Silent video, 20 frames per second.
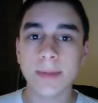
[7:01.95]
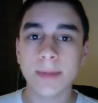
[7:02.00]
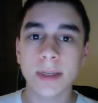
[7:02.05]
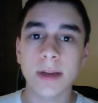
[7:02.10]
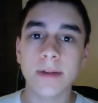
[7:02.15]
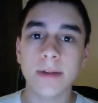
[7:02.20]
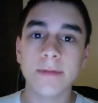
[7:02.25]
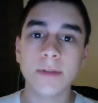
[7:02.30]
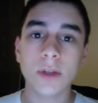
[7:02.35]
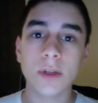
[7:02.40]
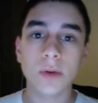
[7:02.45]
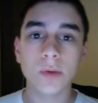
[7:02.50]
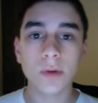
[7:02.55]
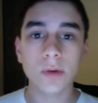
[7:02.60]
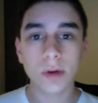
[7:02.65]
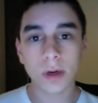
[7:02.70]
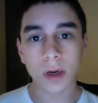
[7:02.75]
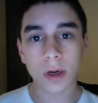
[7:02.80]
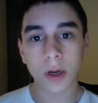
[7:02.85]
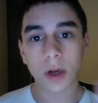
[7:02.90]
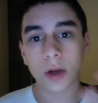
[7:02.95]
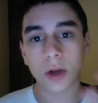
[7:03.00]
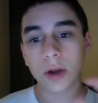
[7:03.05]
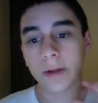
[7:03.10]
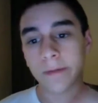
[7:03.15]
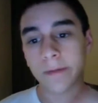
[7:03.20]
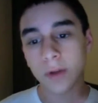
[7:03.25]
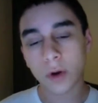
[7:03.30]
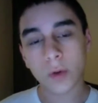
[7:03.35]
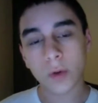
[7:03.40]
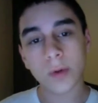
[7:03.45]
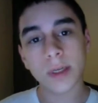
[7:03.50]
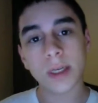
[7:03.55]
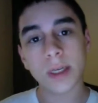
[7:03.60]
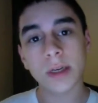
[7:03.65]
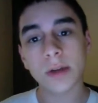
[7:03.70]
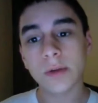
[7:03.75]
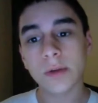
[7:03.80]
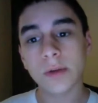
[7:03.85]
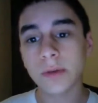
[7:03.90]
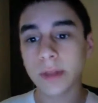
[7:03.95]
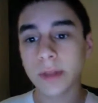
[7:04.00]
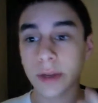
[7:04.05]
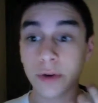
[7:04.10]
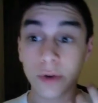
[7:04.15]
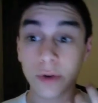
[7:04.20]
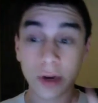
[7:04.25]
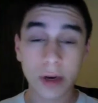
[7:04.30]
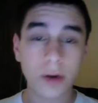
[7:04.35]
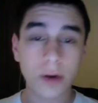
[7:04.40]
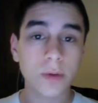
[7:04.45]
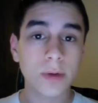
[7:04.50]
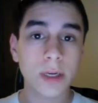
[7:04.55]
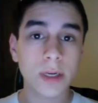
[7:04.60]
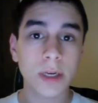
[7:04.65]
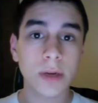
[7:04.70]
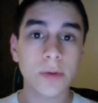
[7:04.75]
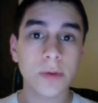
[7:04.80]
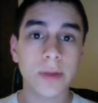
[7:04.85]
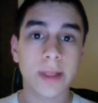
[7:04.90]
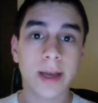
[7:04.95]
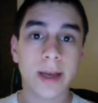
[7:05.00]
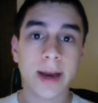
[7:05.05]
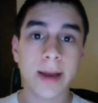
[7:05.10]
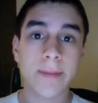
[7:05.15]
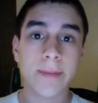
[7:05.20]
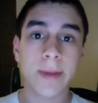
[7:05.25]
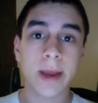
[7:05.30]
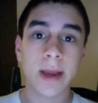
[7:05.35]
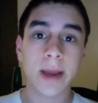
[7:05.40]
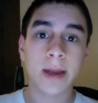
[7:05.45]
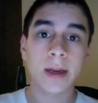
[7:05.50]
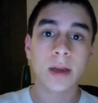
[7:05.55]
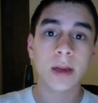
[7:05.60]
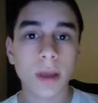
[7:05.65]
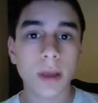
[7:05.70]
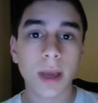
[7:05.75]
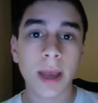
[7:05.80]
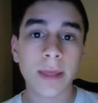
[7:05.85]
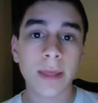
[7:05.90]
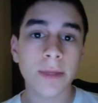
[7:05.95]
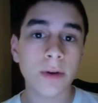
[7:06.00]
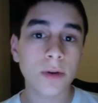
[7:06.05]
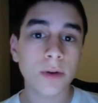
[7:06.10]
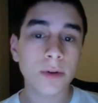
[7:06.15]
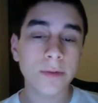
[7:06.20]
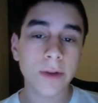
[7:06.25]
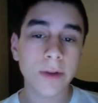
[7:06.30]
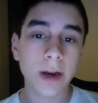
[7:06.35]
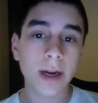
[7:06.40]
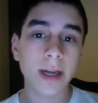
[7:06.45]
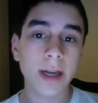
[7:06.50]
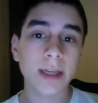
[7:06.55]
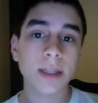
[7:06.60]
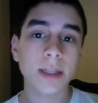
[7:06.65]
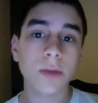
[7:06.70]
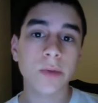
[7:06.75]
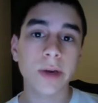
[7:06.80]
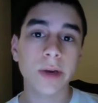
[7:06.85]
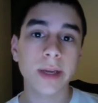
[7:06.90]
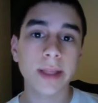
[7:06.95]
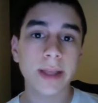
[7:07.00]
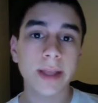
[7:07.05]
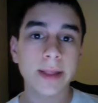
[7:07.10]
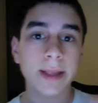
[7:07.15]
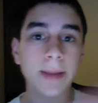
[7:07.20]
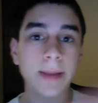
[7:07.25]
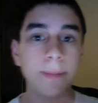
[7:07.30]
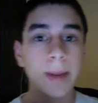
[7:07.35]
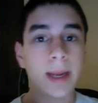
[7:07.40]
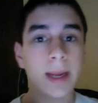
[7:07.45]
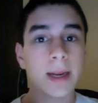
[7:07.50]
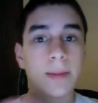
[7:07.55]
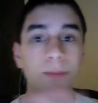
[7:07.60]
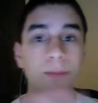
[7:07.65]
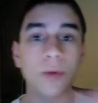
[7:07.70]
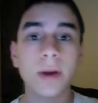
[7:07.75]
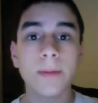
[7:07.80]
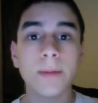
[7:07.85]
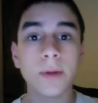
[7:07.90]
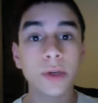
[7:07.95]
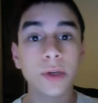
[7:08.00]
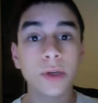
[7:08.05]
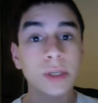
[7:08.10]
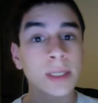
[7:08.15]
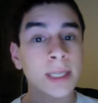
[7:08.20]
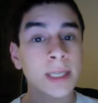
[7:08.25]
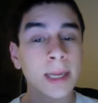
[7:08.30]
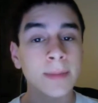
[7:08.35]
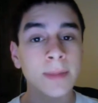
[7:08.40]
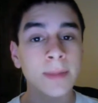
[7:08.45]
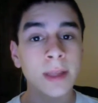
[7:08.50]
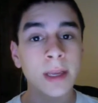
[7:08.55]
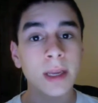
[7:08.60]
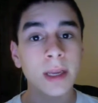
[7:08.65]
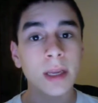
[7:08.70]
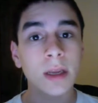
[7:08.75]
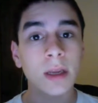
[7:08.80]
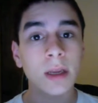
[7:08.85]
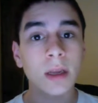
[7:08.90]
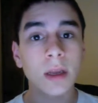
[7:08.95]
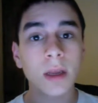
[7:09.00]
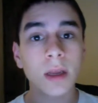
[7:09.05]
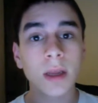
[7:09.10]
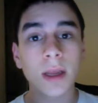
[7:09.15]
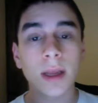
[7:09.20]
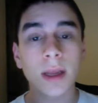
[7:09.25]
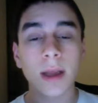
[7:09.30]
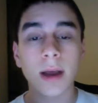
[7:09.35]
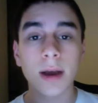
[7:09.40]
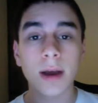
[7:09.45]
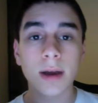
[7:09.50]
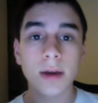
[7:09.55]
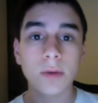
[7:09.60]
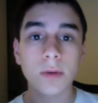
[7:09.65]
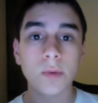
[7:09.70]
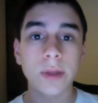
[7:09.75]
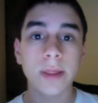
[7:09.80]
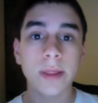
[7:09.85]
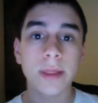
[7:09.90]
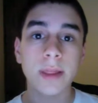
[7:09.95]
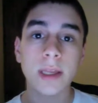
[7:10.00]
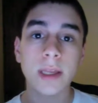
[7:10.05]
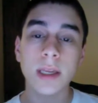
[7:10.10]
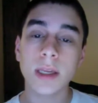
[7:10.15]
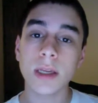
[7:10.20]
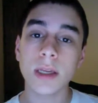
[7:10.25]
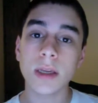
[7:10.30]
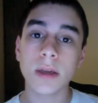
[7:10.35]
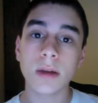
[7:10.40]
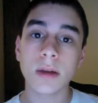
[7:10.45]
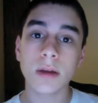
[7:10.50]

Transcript: stuff. So if you know what to do, then you're going to know what to do with the iPad. I thought it was very nice the way that they made it pretty much the same thing with the